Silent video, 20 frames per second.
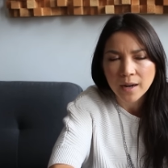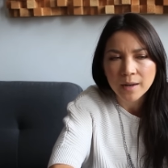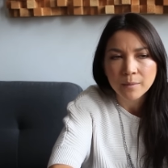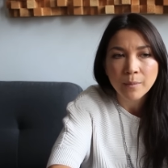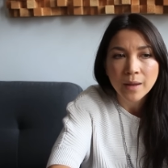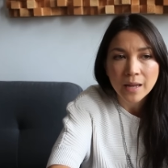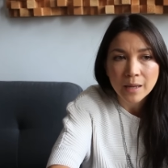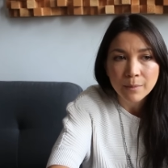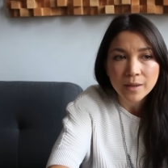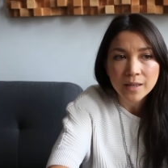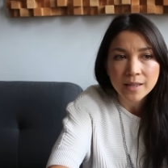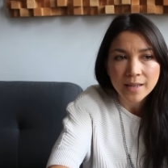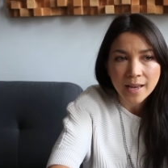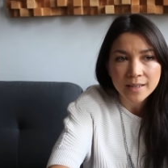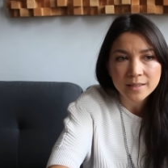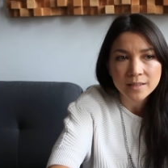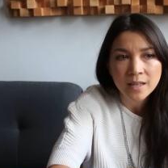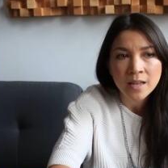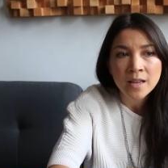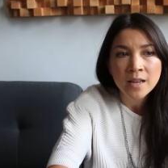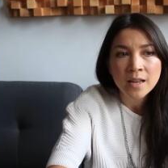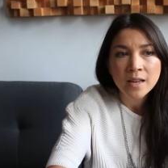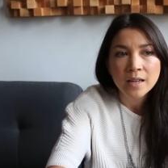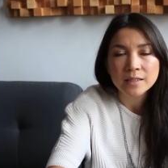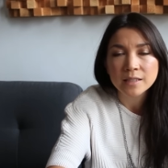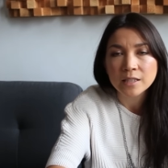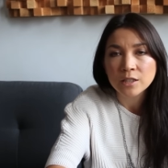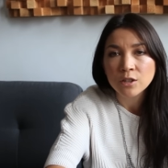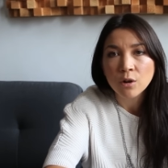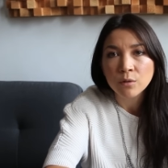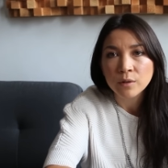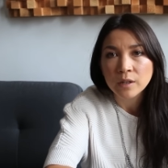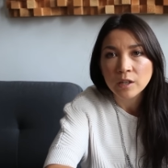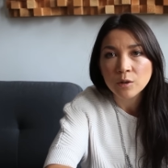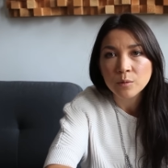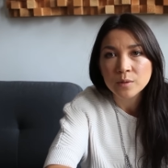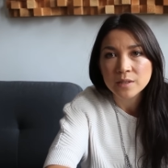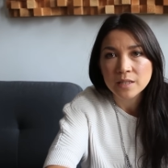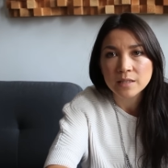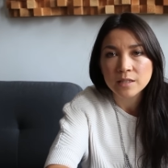And maybe, yes, Essena
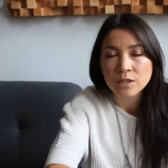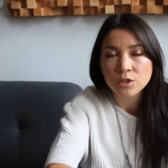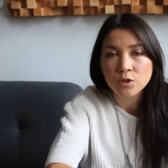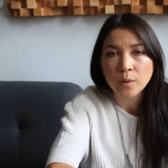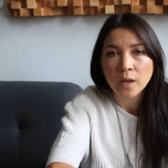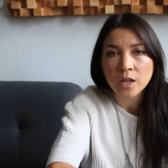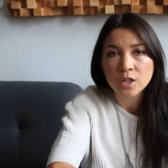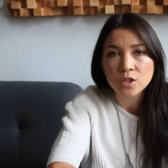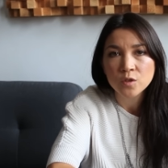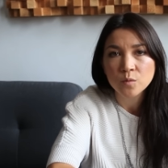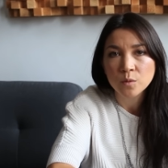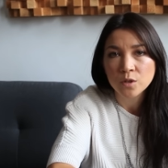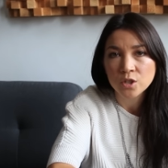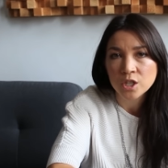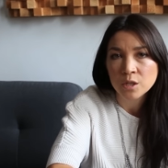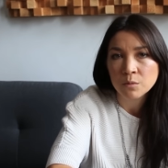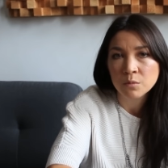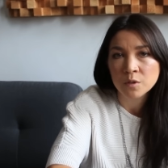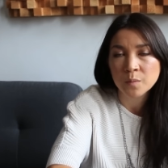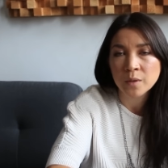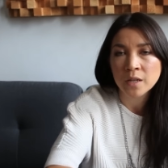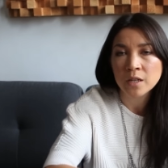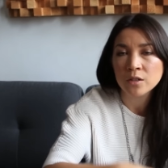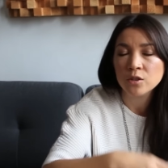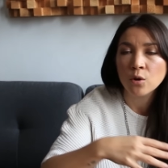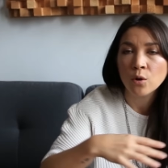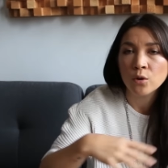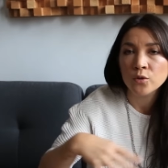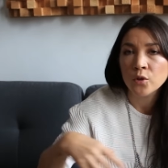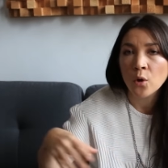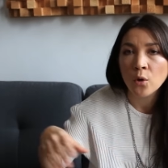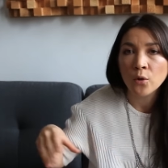O'Neill was in situations where she was being told,